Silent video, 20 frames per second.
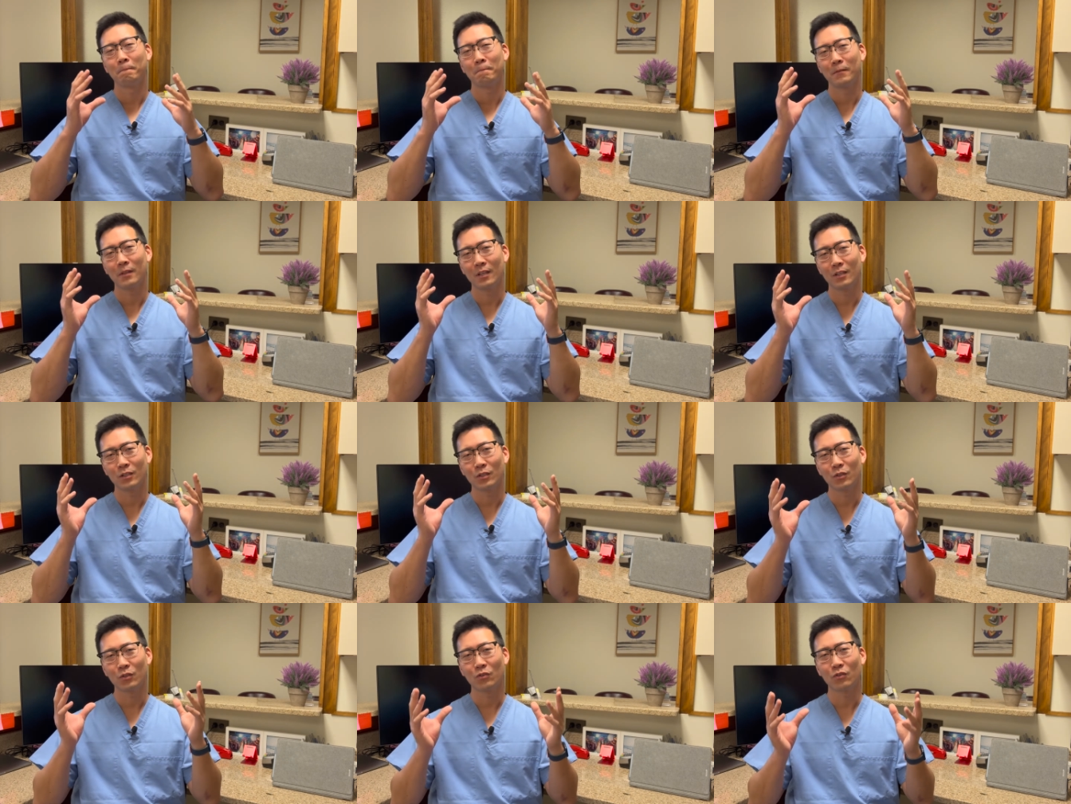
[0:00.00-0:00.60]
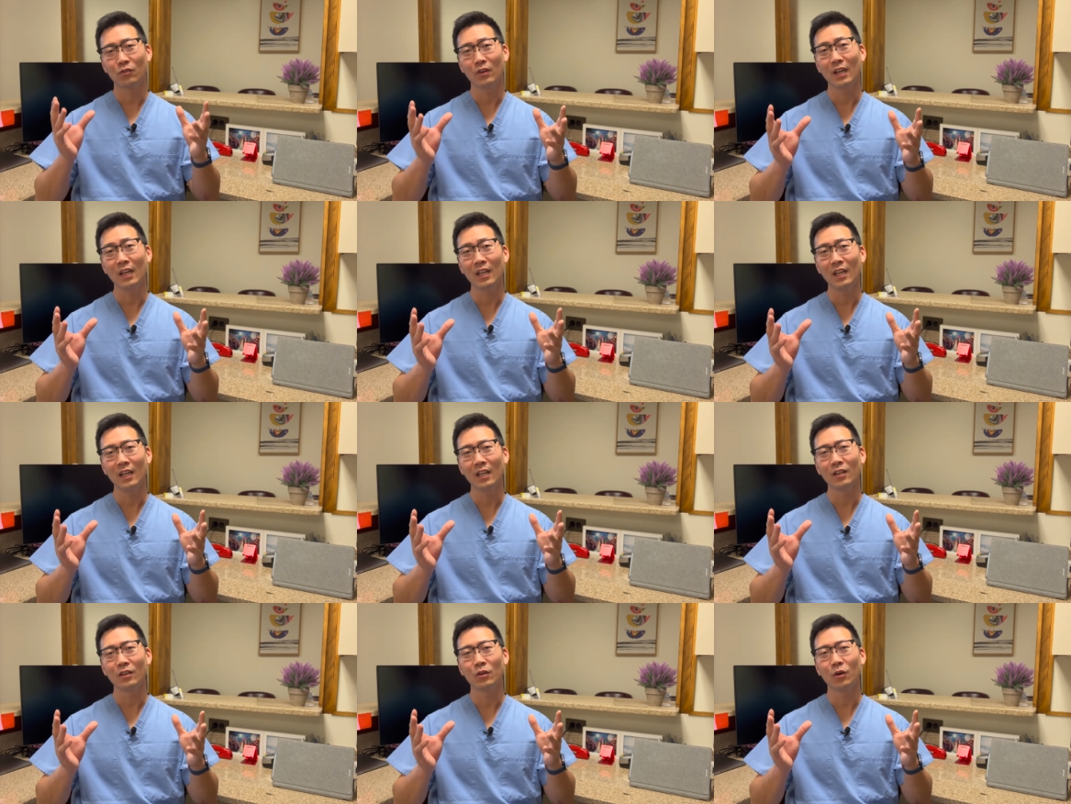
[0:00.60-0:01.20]
the
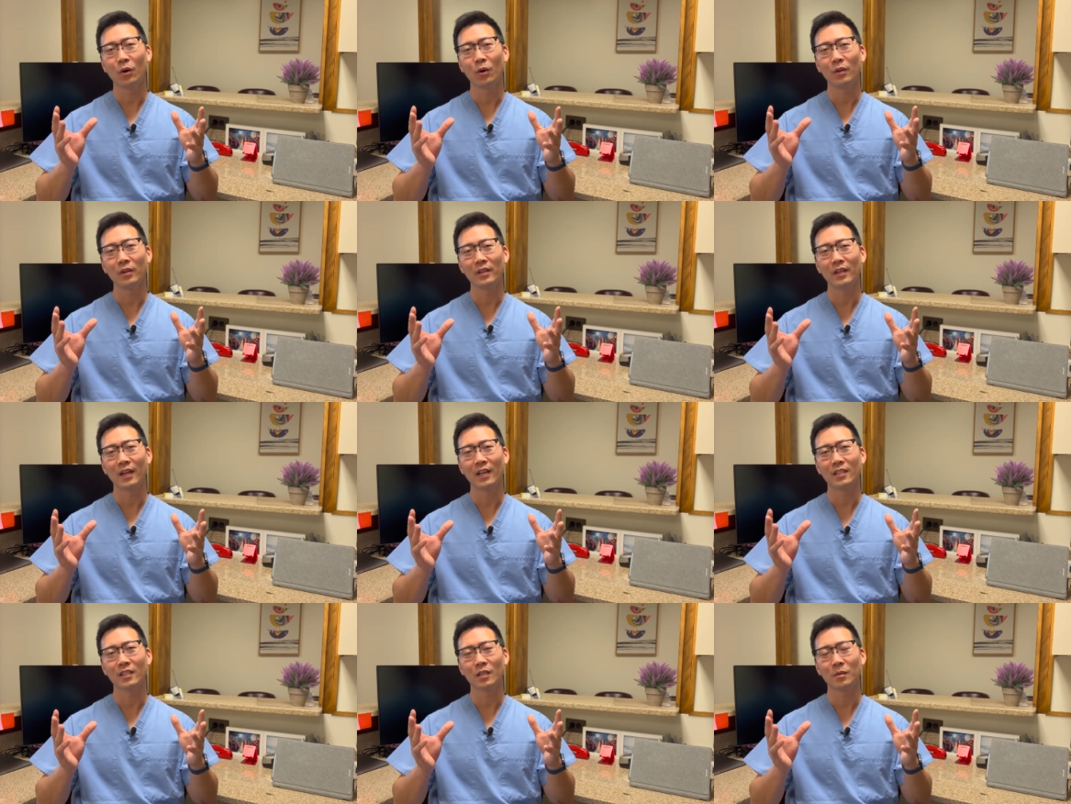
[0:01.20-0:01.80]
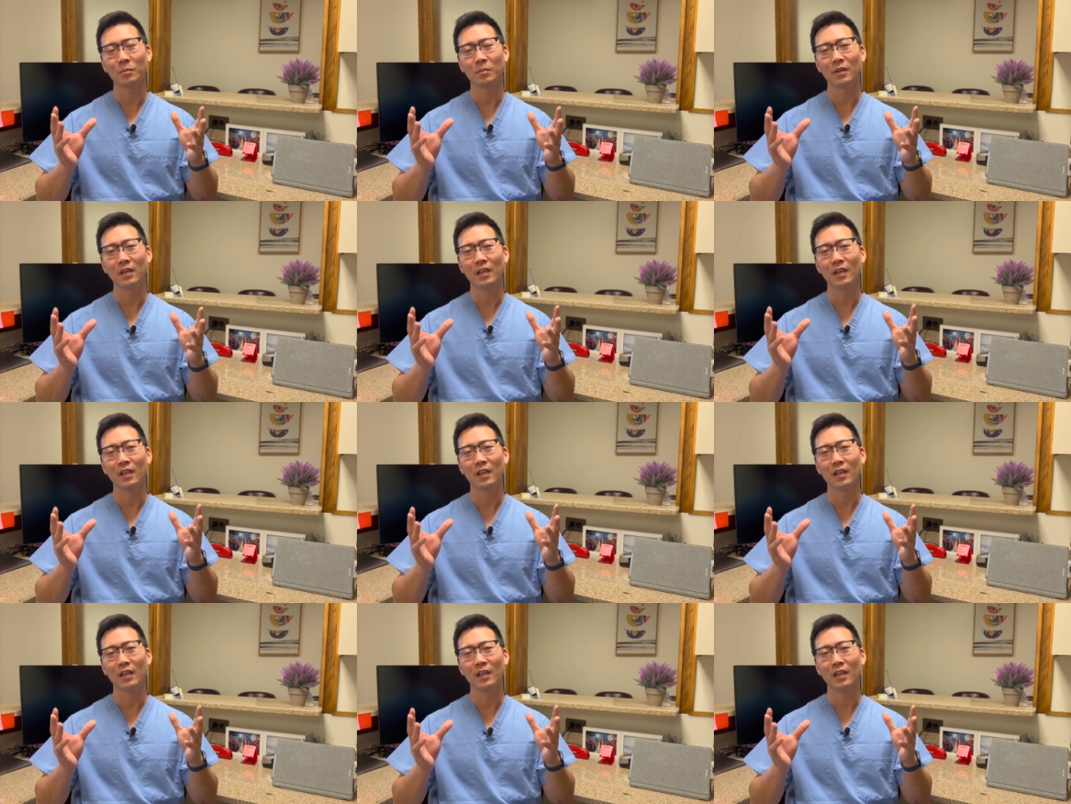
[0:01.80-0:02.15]
screening colonoscopy